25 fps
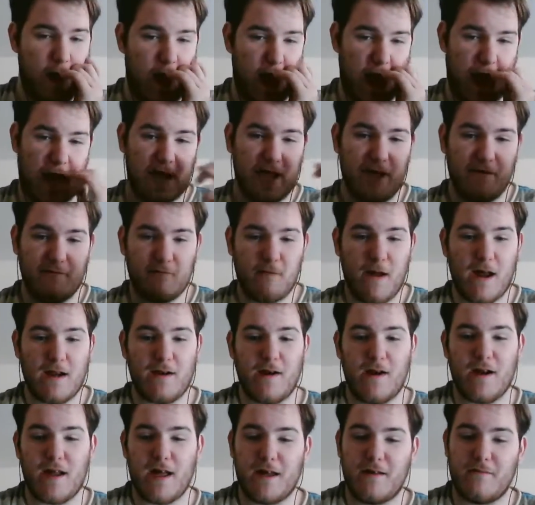I kept better
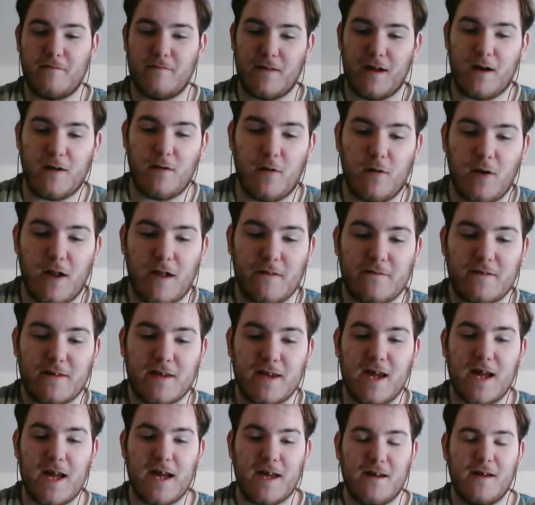today, not a whole lot to
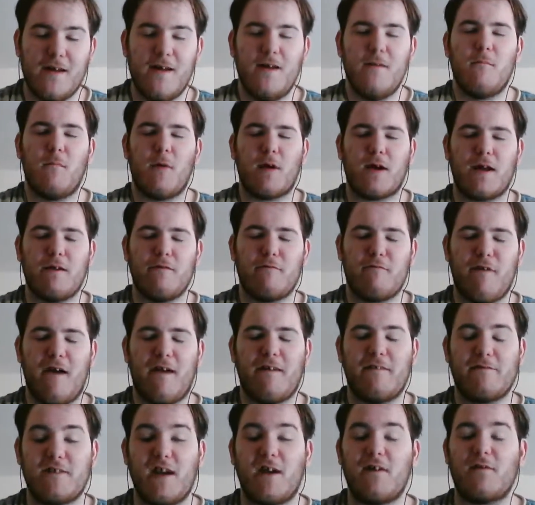okay. What kept
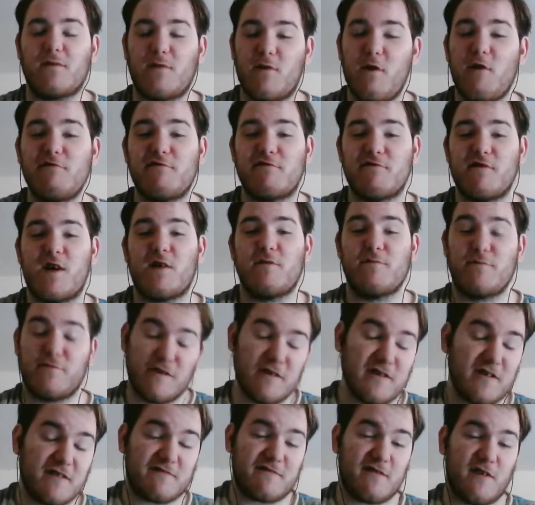fat town coach in
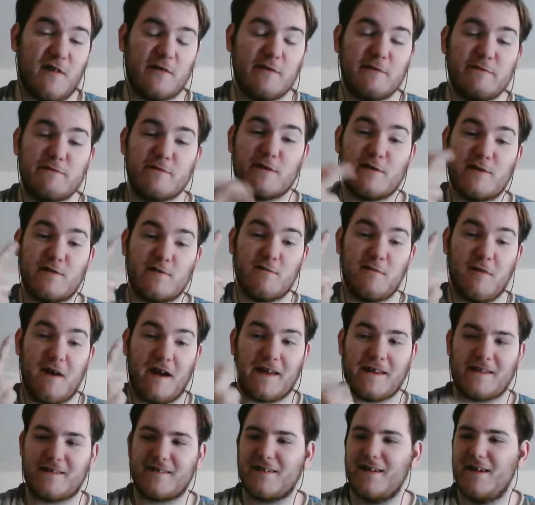didn't tell you
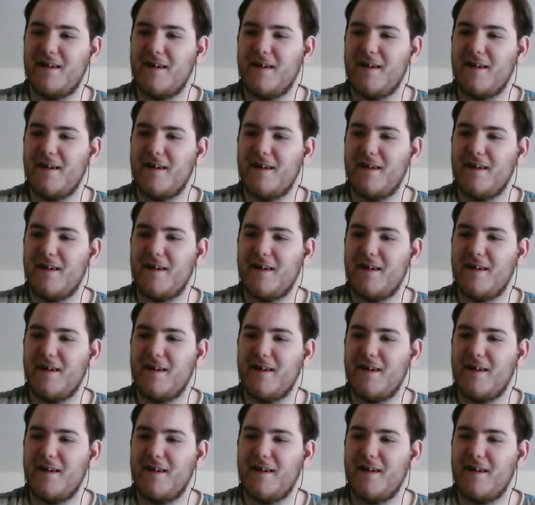twice.